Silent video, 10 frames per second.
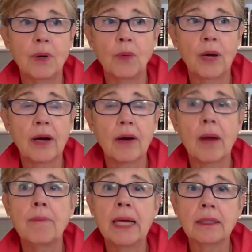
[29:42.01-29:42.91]
where
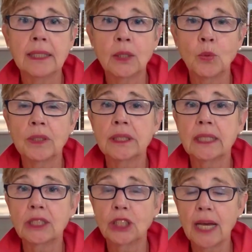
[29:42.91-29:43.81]
a male leader will
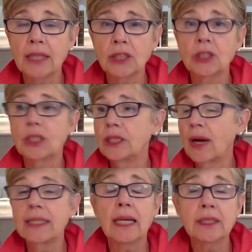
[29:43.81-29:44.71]
suggest, you
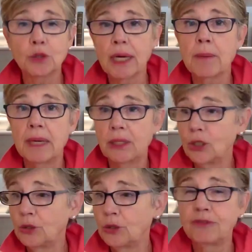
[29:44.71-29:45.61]
know, I'd like to
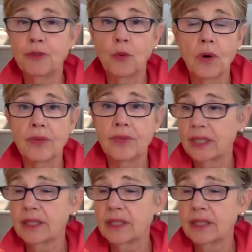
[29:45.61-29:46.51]
recommend you for
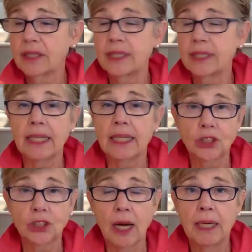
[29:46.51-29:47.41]
this next job,
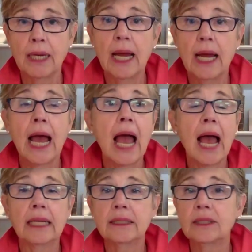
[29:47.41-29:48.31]

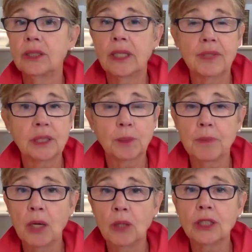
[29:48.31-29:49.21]
and you know this is a
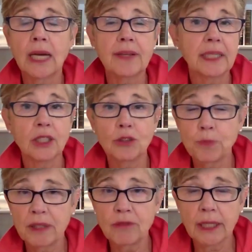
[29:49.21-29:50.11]
promotion i think you'd
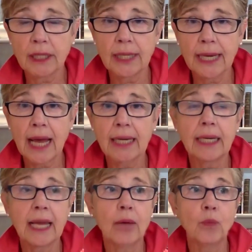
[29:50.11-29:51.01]
be really good at
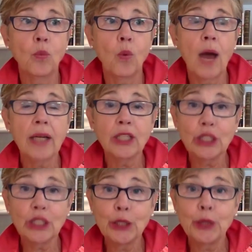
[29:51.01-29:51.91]
it and what
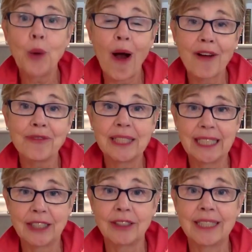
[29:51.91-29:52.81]
you often
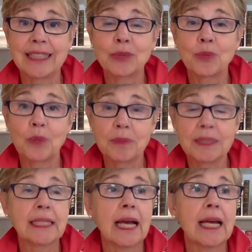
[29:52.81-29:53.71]
hear is a
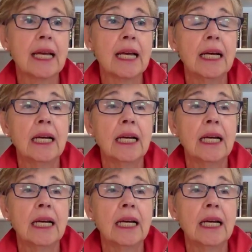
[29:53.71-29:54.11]
woman say